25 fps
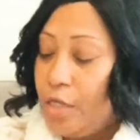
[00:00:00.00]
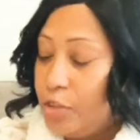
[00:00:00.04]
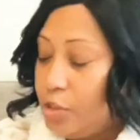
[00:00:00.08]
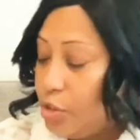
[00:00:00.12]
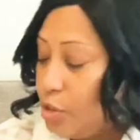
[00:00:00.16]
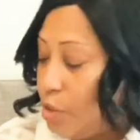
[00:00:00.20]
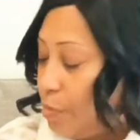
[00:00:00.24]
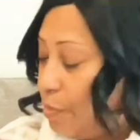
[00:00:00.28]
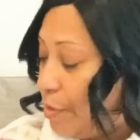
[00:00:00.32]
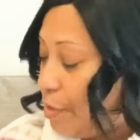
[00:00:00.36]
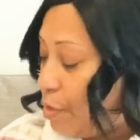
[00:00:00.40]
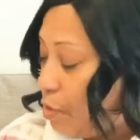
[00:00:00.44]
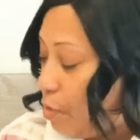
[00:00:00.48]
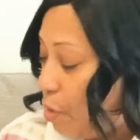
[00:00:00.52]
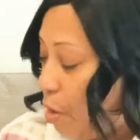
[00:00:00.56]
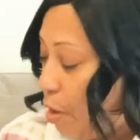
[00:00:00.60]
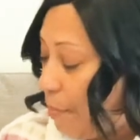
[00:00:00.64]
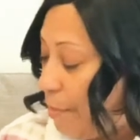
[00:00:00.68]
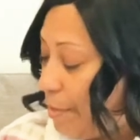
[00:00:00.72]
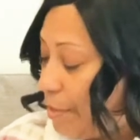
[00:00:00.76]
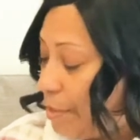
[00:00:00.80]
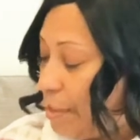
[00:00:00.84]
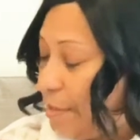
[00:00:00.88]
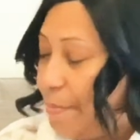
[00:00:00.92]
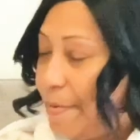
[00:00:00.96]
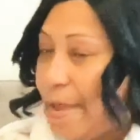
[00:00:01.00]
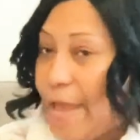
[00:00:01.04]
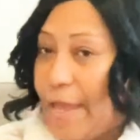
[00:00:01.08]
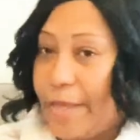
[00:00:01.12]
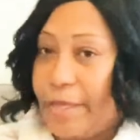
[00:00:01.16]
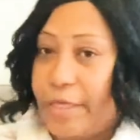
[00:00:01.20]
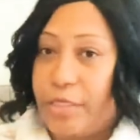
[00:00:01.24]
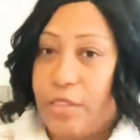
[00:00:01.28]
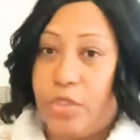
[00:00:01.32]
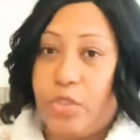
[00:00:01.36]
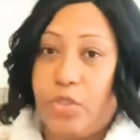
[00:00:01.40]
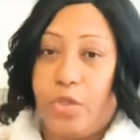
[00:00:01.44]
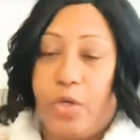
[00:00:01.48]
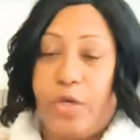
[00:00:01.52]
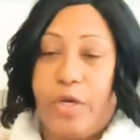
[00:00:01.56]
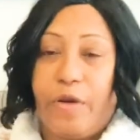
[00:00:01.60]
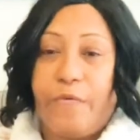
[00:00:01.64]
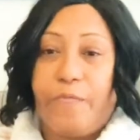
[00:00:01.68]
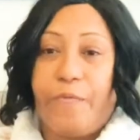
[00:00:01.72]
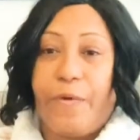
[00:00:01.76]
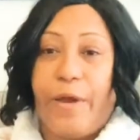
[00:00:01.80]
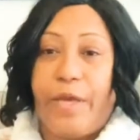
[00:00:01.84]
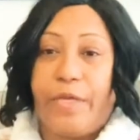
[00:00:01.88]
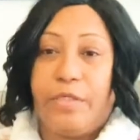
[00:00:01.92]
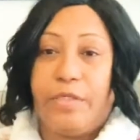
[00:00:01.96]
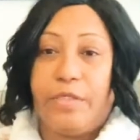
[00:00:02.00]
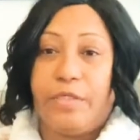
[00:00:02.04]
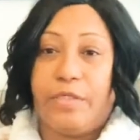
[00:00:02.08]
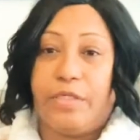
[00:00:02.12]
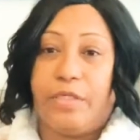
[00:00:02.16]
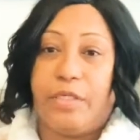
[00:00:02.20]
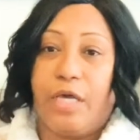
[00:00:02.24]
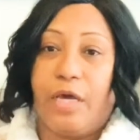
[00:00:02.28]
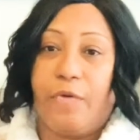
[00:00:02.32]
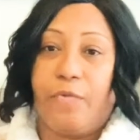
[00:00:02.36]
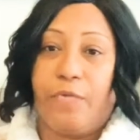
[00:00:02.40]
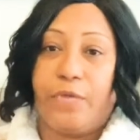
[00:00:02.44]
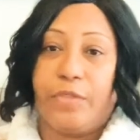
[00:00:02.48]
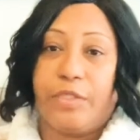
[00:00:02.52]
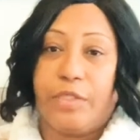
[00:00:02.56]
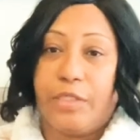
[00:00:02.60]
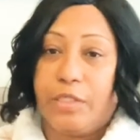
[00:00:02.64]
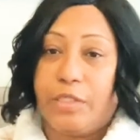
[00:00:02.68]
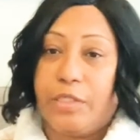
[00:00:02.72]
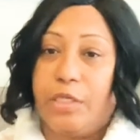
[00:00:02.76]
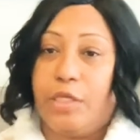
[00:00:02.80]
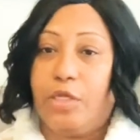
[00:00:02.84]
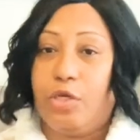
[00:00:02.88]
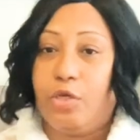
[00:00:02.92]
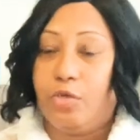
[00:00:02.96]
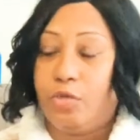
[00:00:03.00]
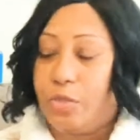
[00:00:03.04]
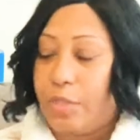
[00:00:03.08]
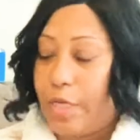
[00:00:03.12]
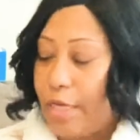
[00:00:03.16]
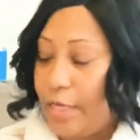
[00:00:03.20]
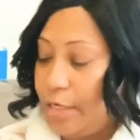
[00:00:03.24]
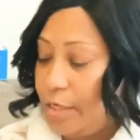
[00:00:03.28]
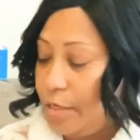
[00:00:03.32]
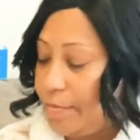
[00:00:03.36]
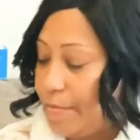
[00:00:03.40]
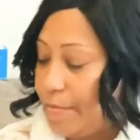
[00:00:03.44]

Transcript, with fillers: So when you open the package, you're gonna find yourself with this little tiny